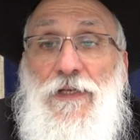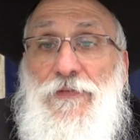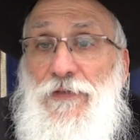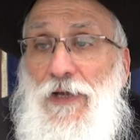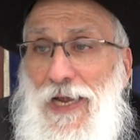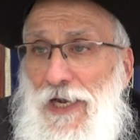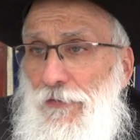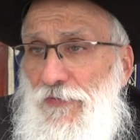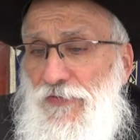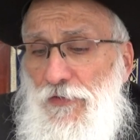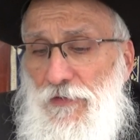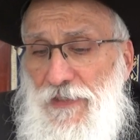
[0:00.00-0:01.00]
Now,
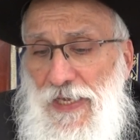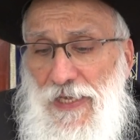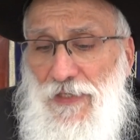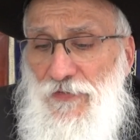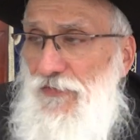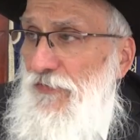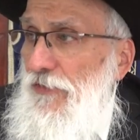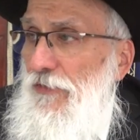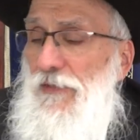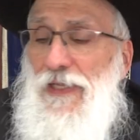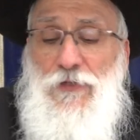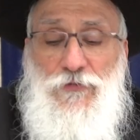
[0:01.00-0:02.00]
aerosol cans
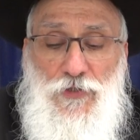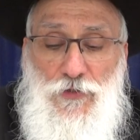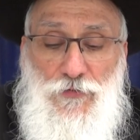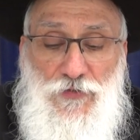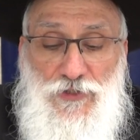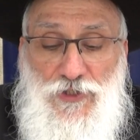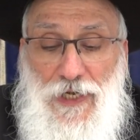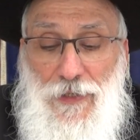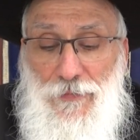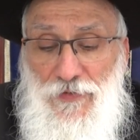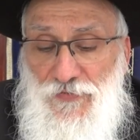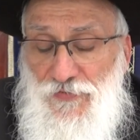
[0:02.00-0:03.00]
you're allowed to use on
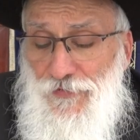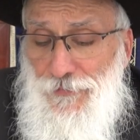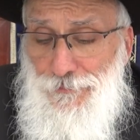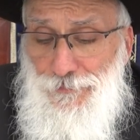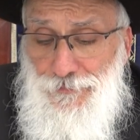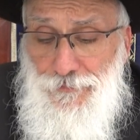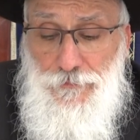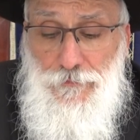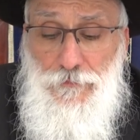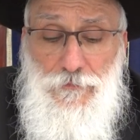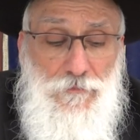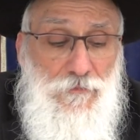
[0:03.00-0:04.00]
Shabbos,
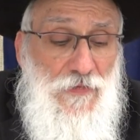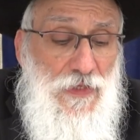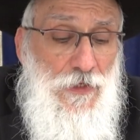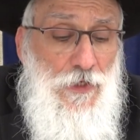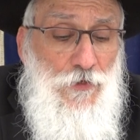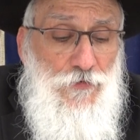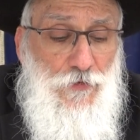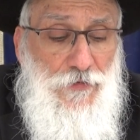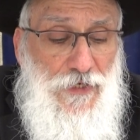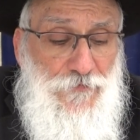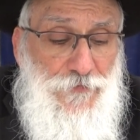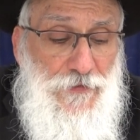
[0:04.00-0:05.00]
so
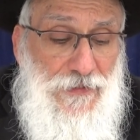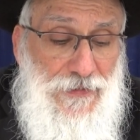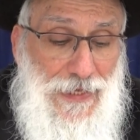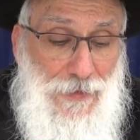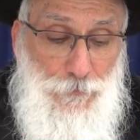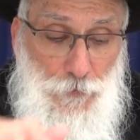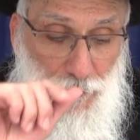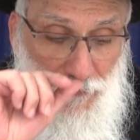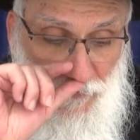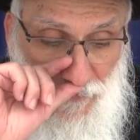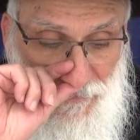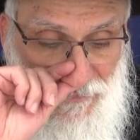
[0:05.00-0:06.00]
therefore they're not
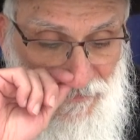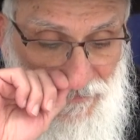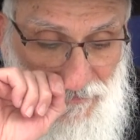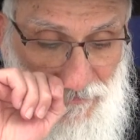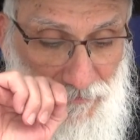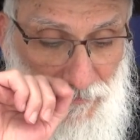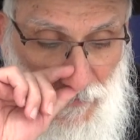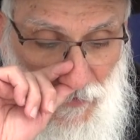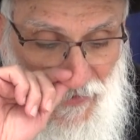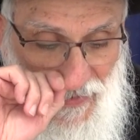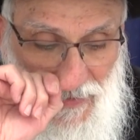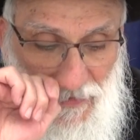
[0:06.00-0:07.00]
muksa.
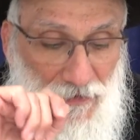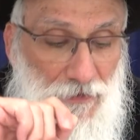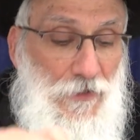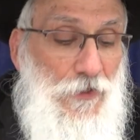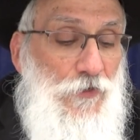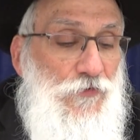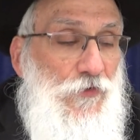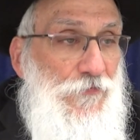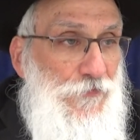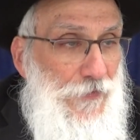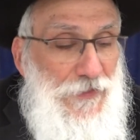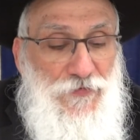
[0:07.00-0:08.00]
Okay? So
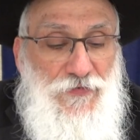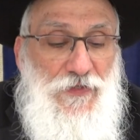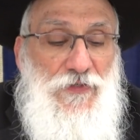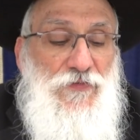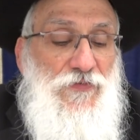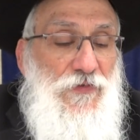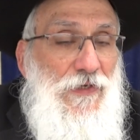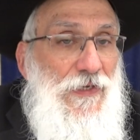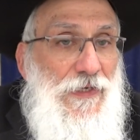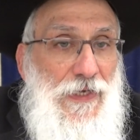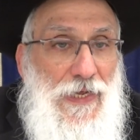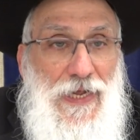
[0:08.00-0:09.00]
for instance,
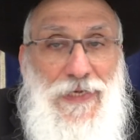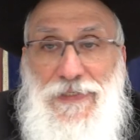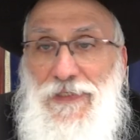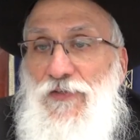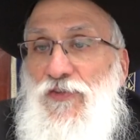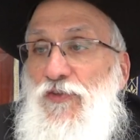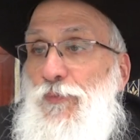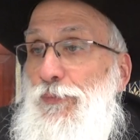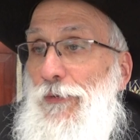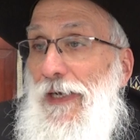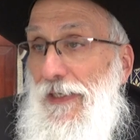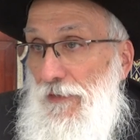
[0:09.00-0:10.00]
any
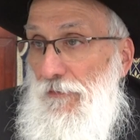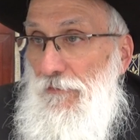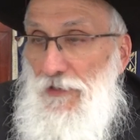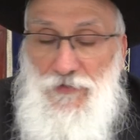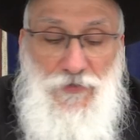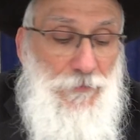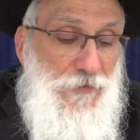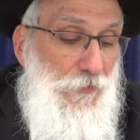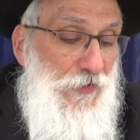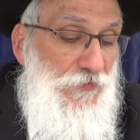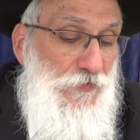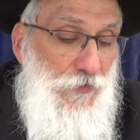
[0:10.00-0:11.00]
spray, like somebody
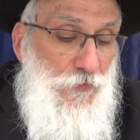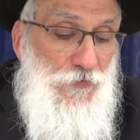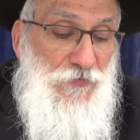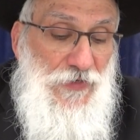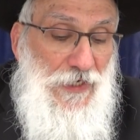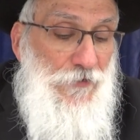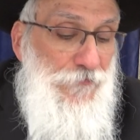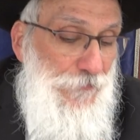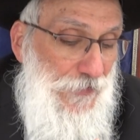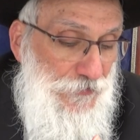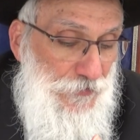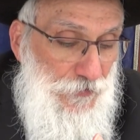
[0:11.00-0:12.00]
wants to use air
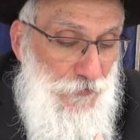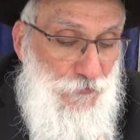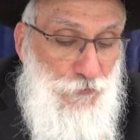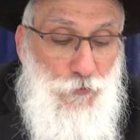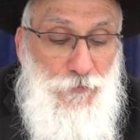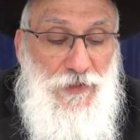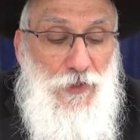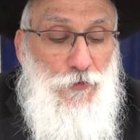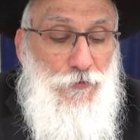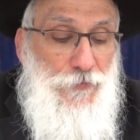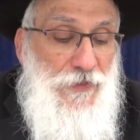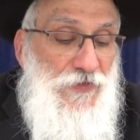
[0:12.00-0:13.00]
fresheners, room
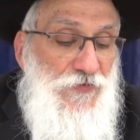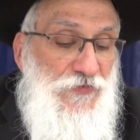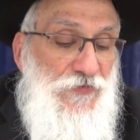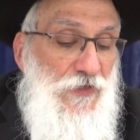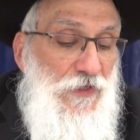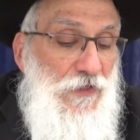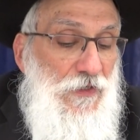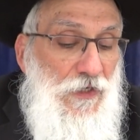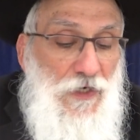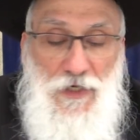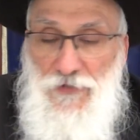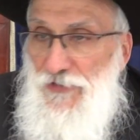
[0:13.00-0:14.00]
deodorants,
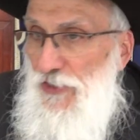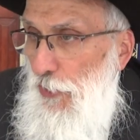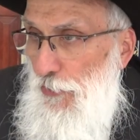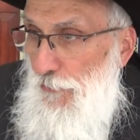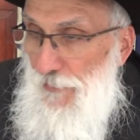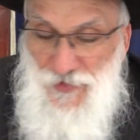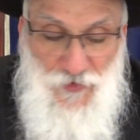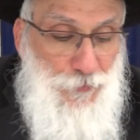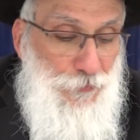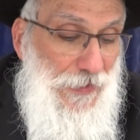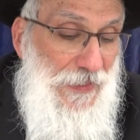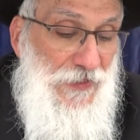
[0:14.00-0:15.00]
uh, deodorant
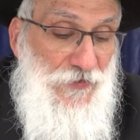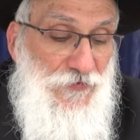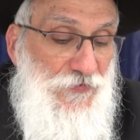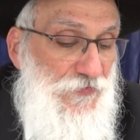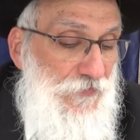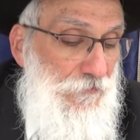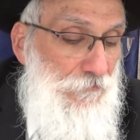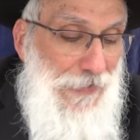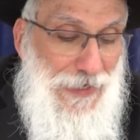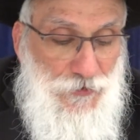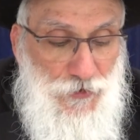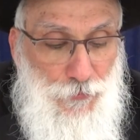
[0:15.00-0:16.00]
sprays,
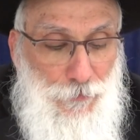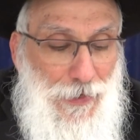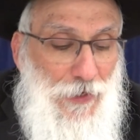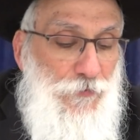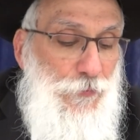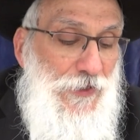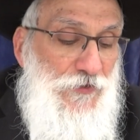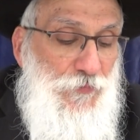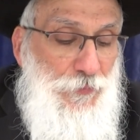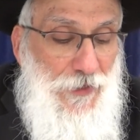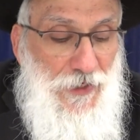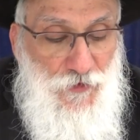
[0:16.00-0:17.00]
mouth, mouthwash
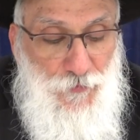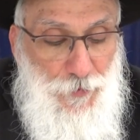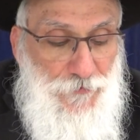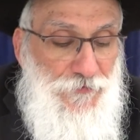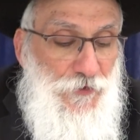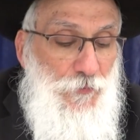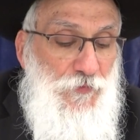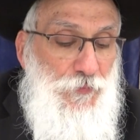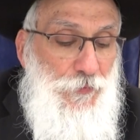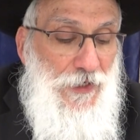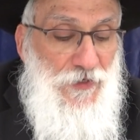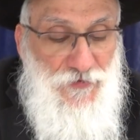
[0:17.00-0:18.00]
sprays, perfume
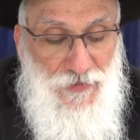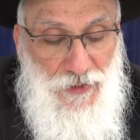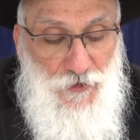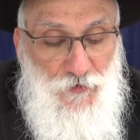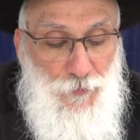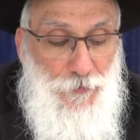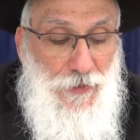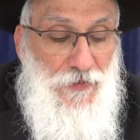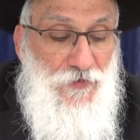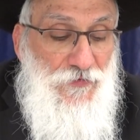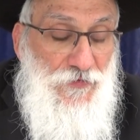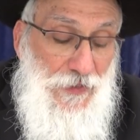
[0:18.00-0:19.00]
sprays, hair
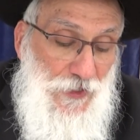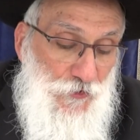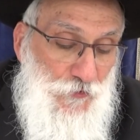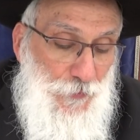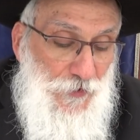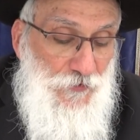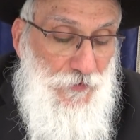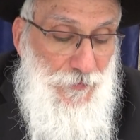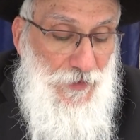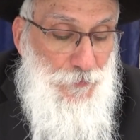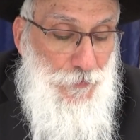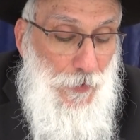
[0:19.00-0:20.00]
sprays, hair sprays could
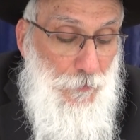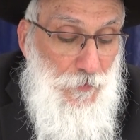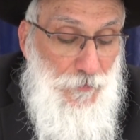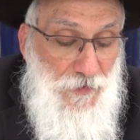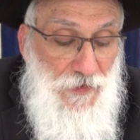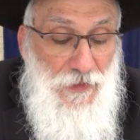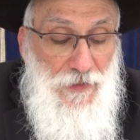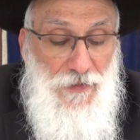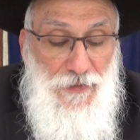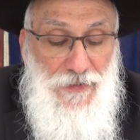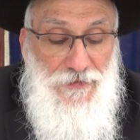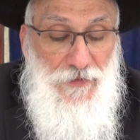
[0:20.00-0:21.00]
be a problem.
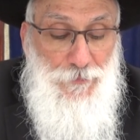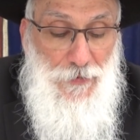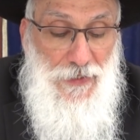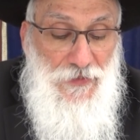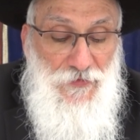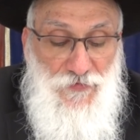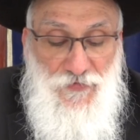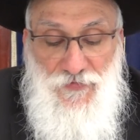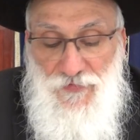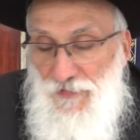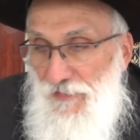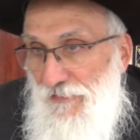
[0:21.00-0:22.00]
It depends.